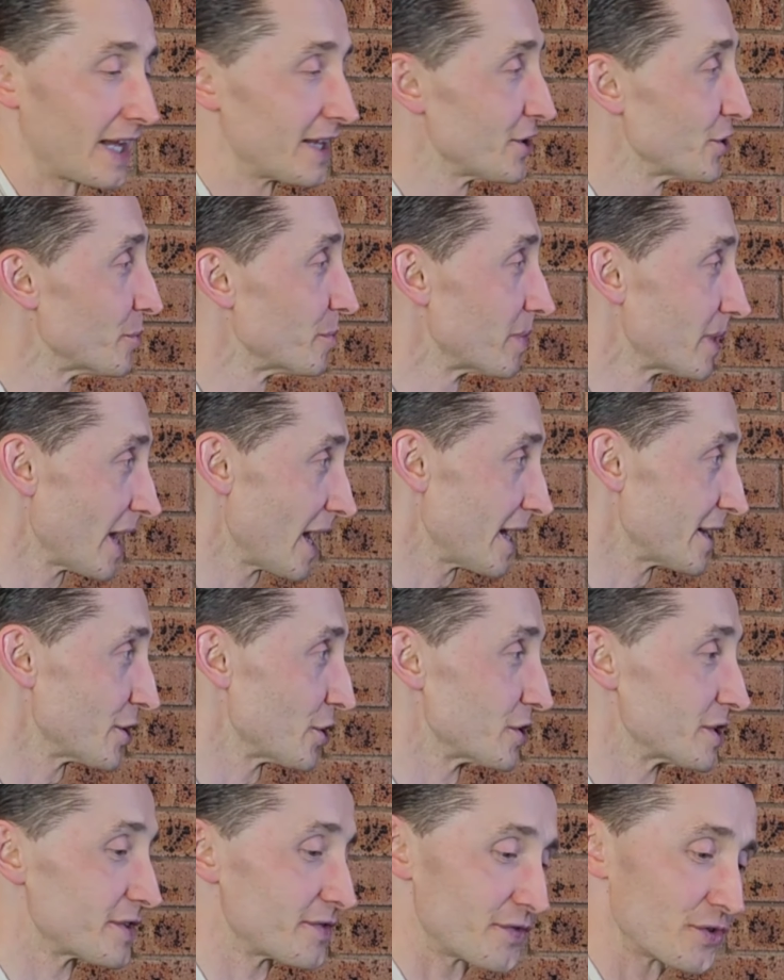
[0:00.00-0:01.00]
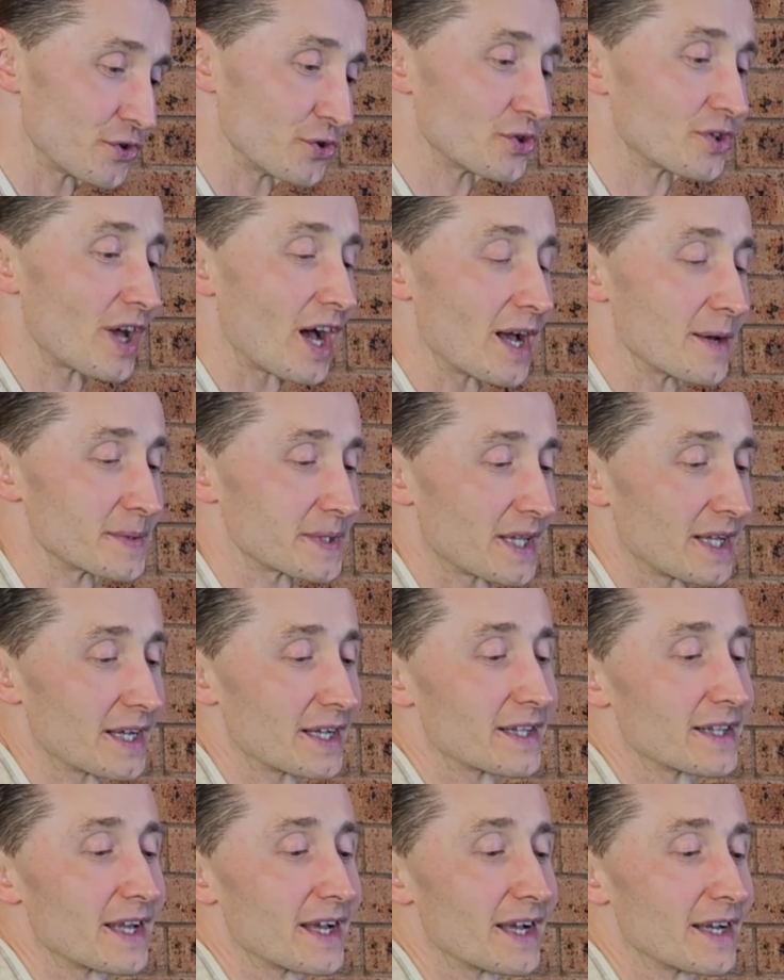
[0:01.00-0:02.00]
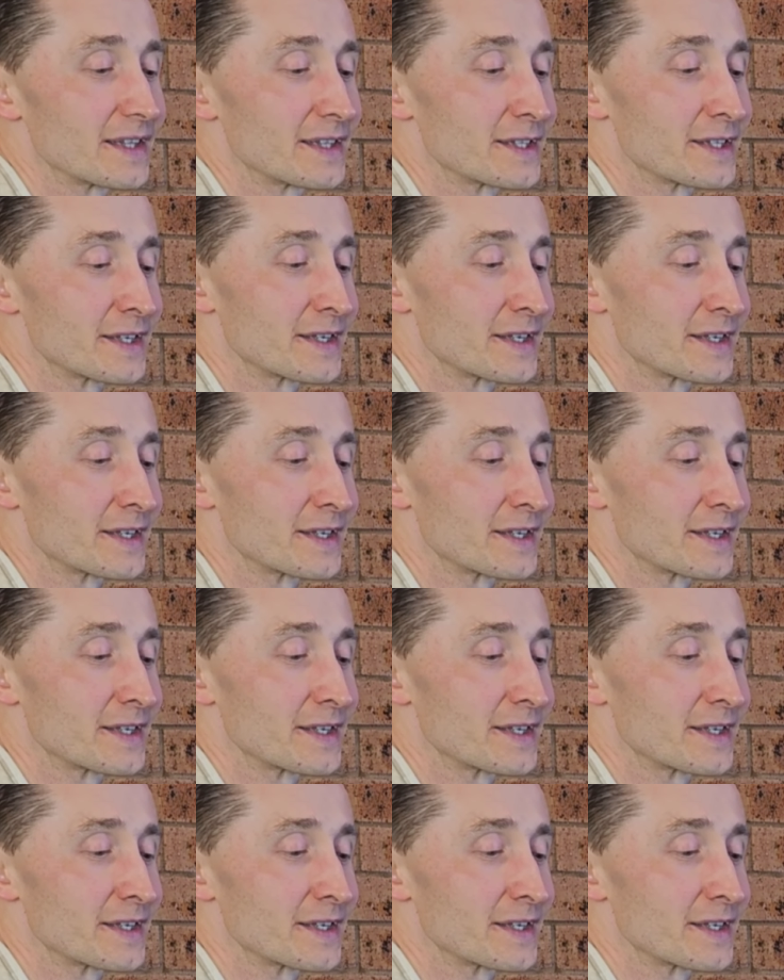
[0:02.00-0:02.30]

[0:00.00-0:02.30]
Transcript: And you play those few times like that